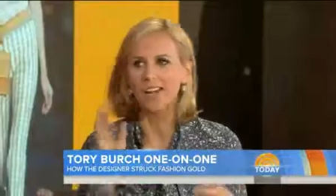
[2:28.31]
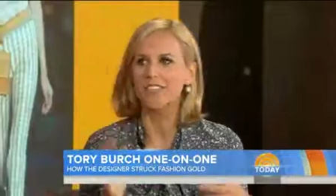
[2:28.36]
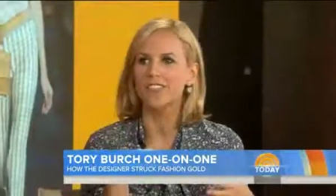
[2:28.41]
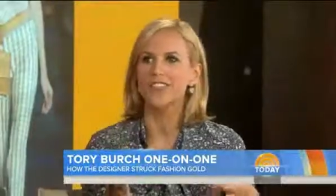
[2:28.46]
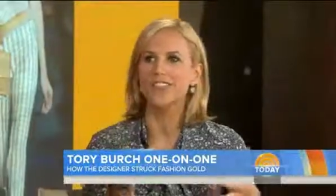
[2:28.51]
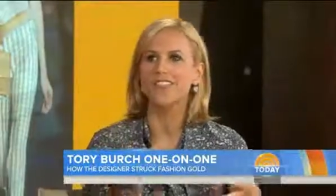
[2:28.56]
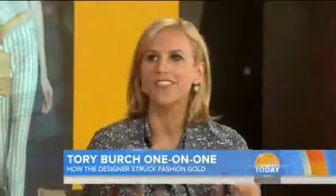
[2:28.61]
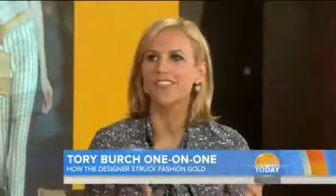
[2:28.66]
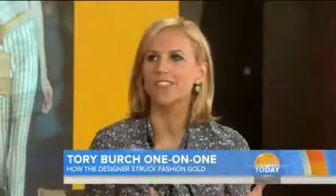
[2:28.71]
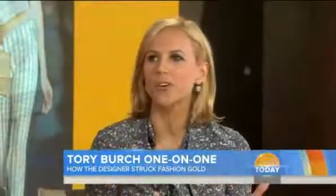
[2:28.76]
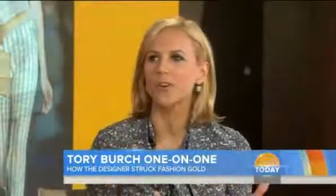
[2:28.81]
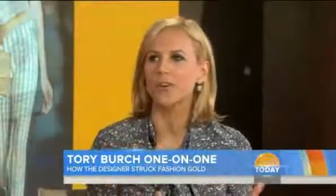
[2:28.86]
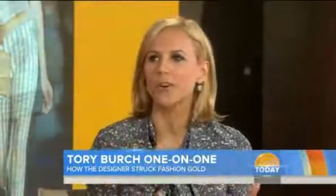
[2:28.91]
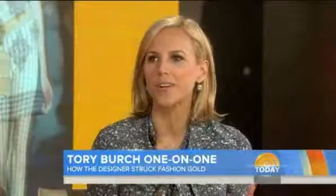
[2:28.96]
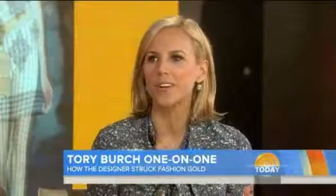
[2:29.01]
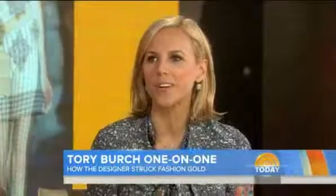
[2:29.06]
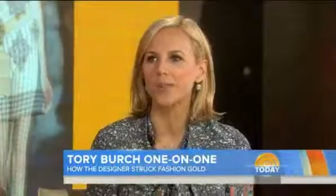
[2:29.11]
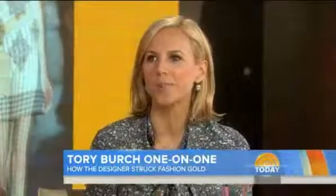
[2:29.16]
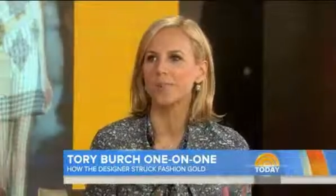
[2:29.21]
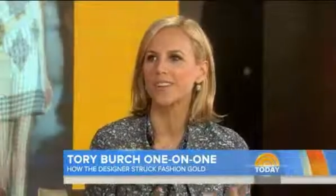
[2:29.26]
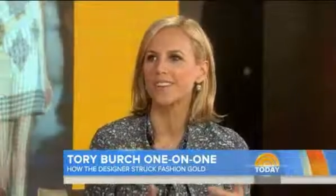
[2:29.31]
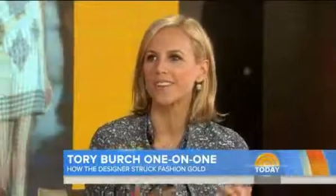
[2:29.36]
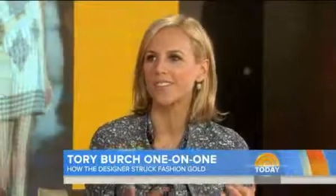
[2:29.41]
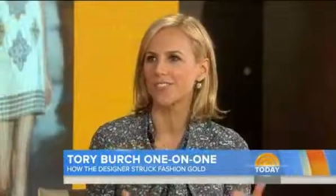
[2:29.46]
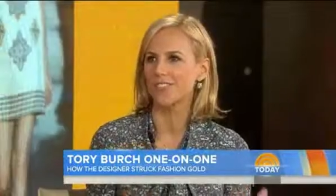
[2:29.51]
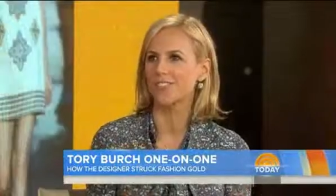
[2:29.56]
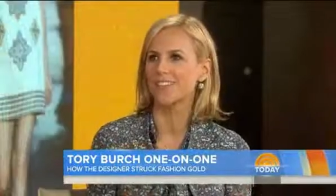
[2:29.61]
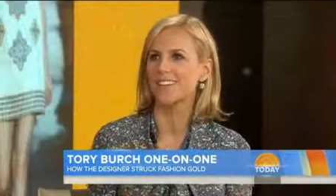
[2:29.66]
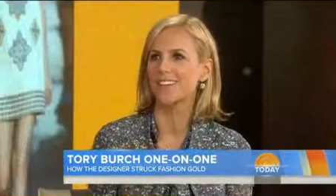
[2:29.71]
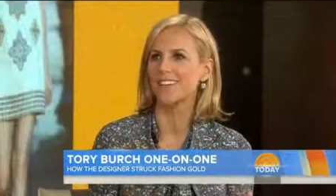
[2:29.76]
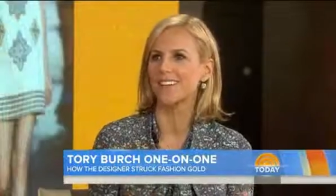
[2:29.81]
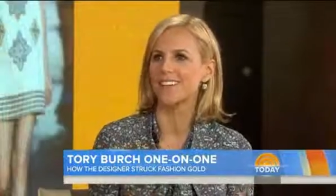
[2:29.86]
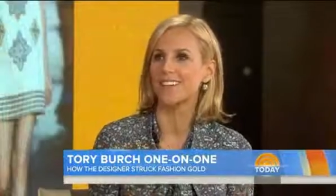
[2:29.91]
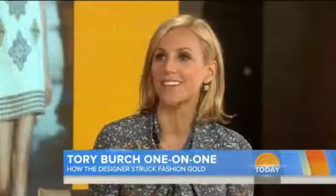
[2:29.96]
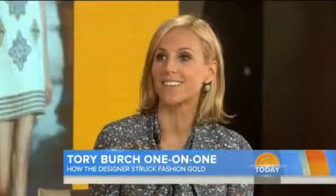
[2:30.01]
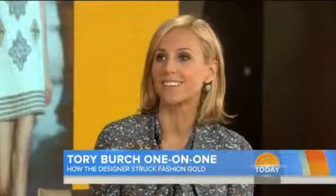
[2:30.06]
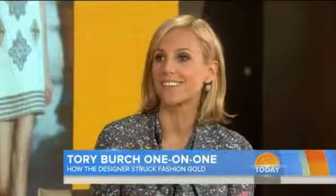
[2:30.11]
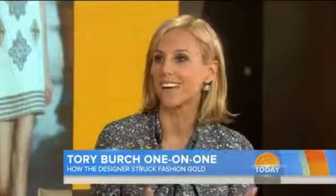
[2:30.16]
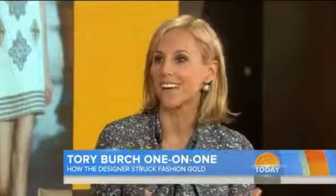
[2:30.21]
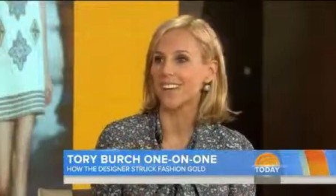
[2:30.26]
Every store we open is really
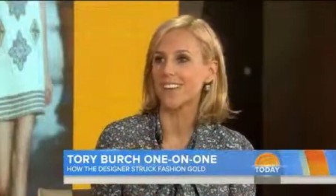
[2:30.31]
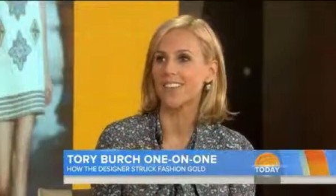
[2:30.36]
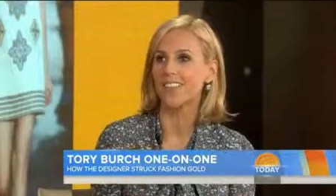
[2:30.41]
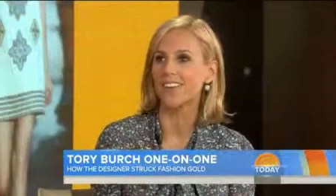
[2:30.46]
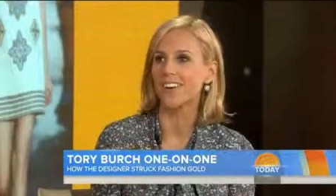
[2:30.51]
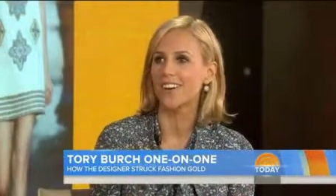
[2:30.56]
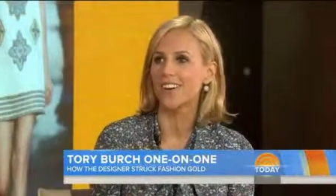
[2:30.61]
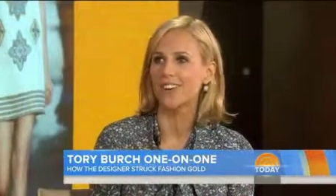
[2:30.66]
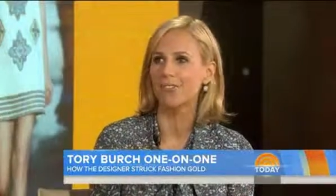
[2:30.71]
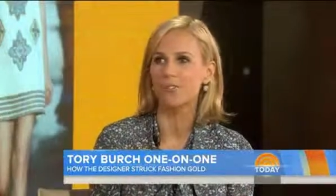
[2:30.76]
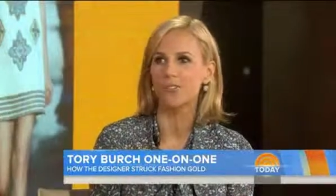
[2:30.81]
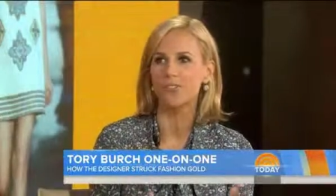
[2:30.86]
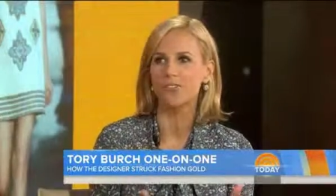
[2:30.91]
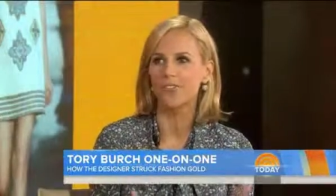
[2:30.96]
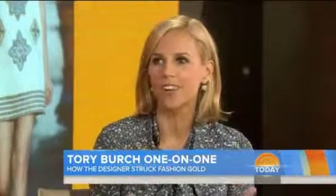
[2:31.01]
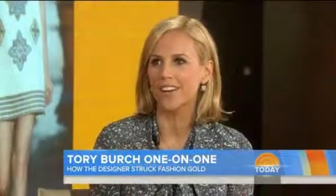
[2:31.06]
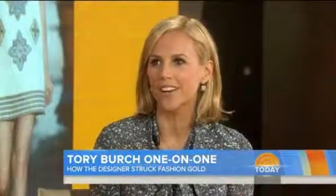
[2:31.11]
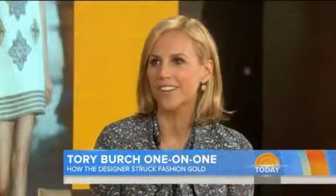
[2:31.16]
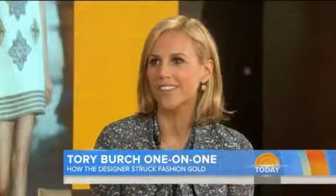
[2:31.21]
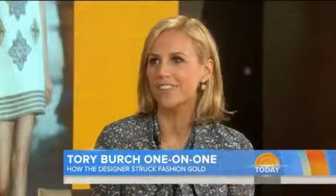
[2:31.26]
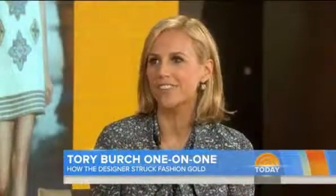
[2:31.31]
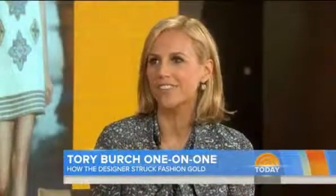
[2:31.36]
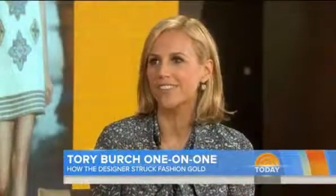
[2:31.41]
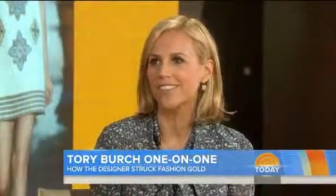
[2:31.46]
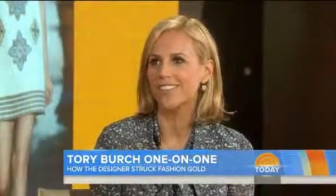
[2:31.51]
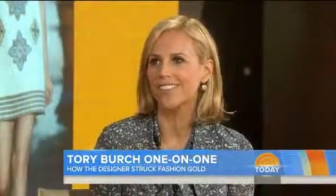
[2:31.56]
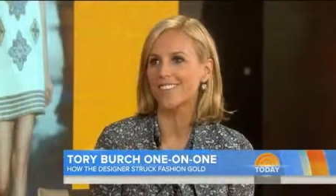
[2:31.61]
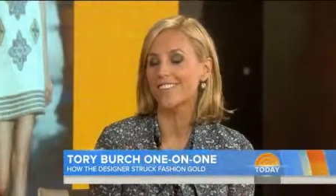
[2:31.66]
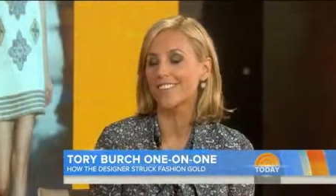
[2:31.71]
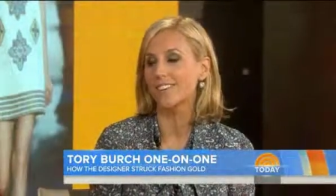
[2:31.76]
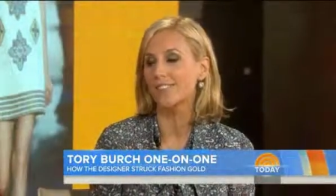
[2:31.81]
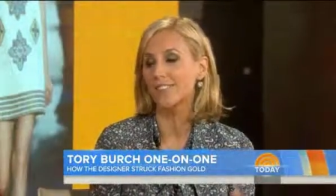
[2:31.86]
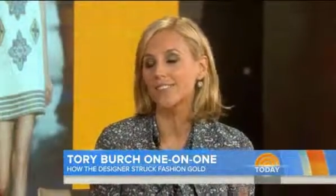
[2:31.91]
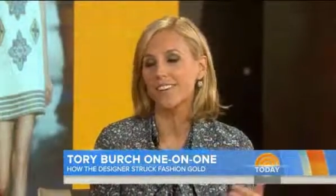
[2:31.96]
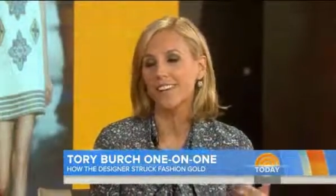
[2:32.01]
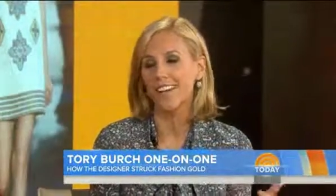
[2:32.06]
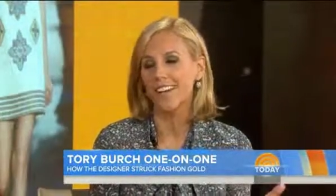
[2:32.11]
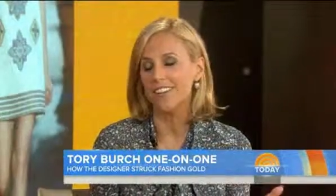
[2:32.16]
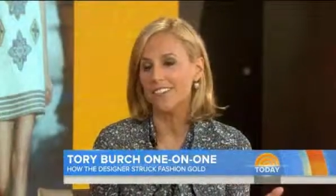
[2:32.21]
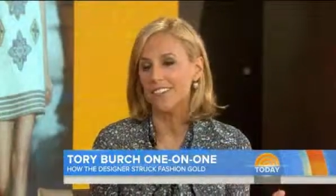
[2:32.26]
a lot of thought. We're very strategic.
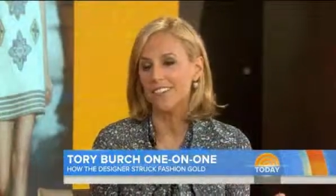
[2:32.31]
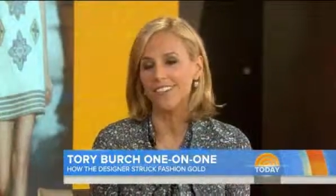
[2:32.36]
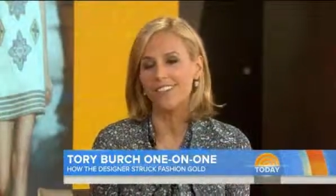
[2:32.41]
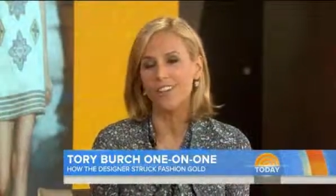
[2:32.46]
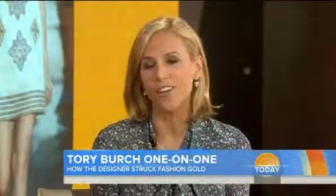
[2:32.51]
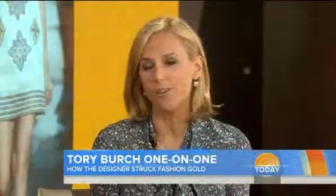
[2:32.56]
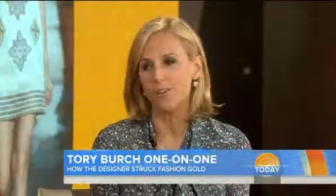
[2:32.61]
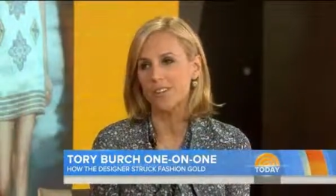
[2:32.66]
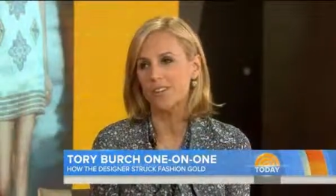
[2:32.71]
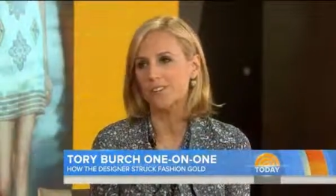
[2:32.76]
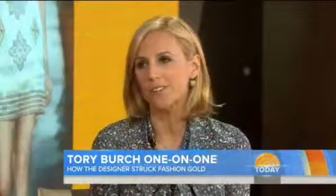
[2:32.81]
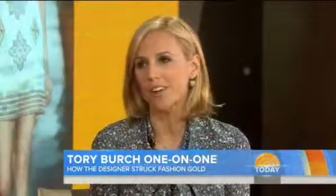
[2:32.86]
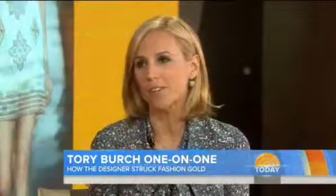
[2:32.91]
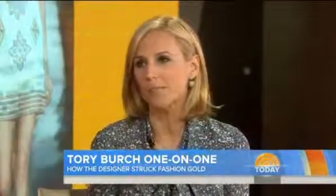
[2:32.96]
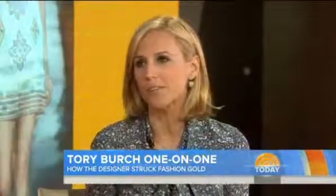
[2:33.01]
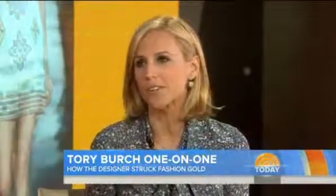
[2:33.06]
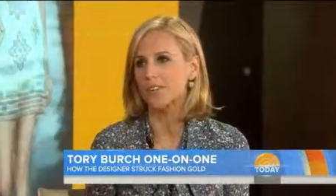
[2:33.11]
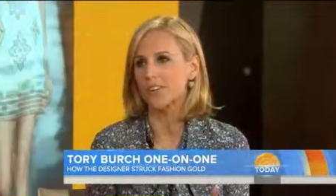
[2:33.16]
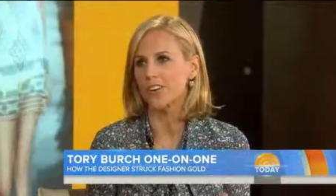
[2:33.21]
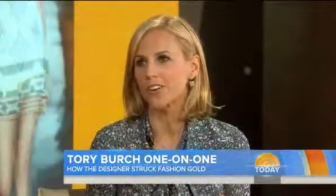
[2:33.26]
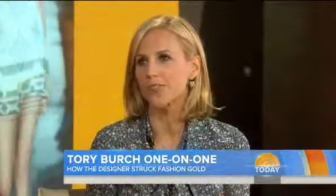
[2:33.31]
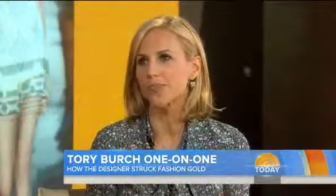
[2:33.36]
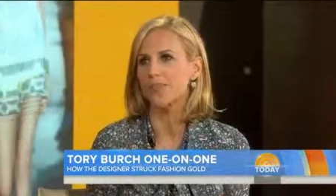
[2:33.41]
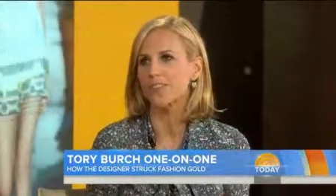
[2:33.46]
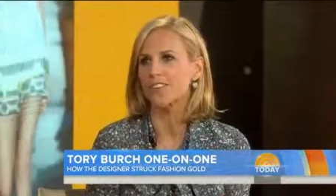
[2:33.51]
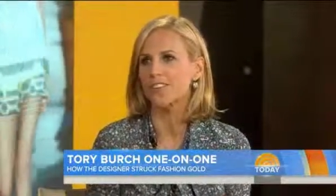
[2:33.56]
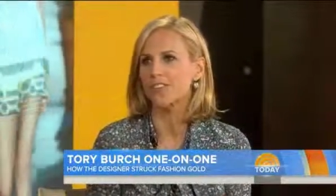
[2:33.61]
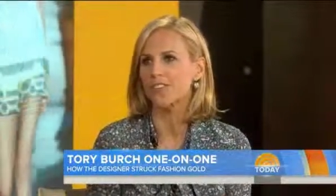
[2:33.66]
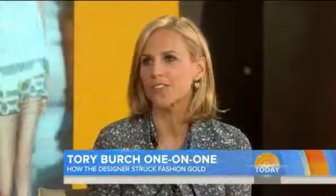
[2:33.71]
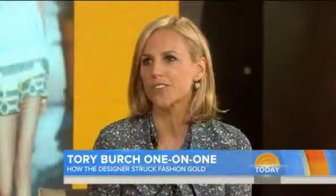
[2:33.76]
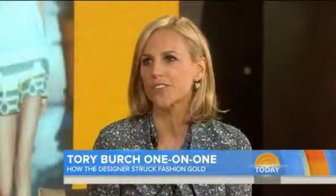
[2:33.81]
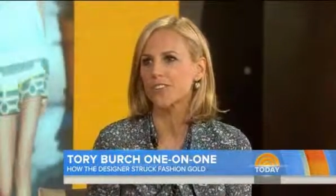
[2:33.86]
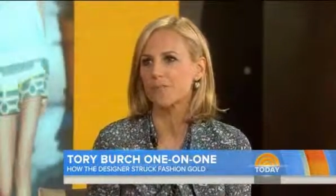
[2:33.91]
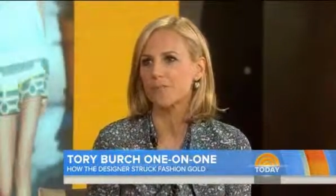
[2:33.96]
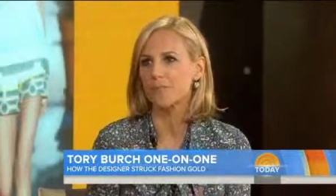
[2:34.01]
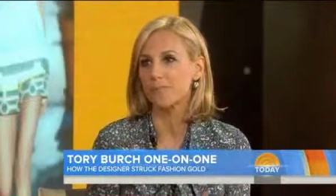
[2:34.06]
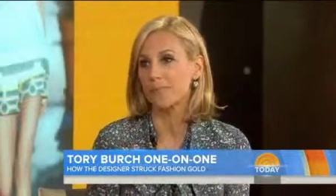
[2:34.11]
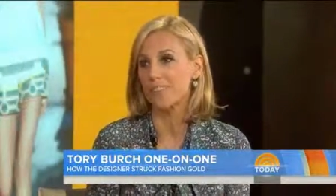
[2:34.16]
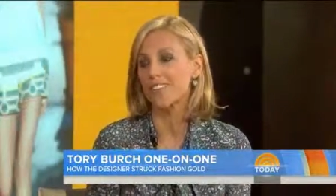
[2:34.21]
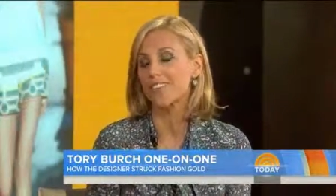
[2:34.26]
We've had so much rapid growth, but it's really
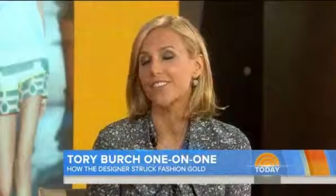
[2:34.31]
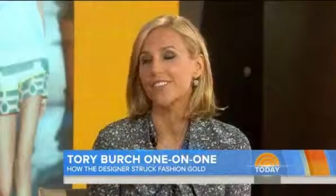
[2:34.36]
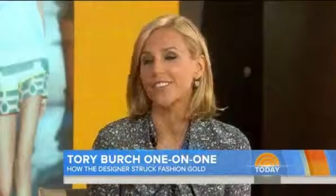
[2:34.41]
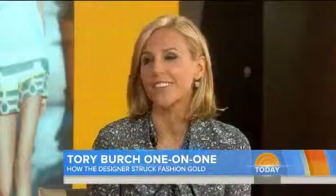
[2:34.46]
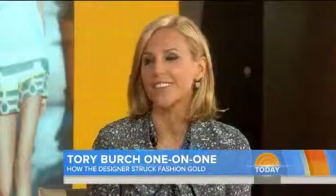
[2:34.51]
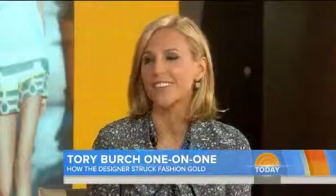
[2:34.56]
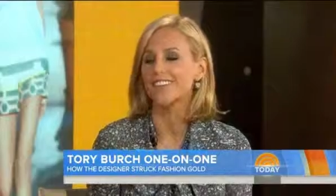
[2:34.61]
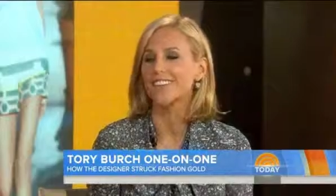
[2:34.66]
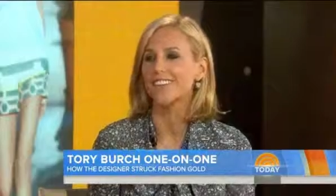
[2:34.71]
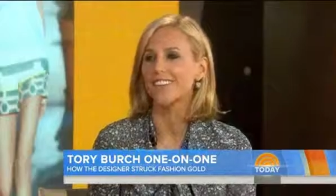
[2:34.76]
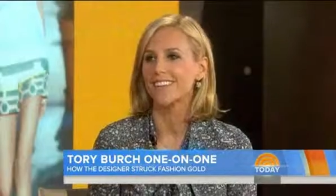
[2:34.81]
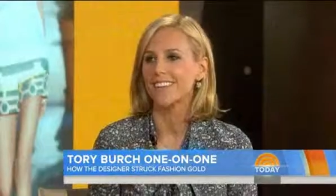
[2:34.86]
been measured.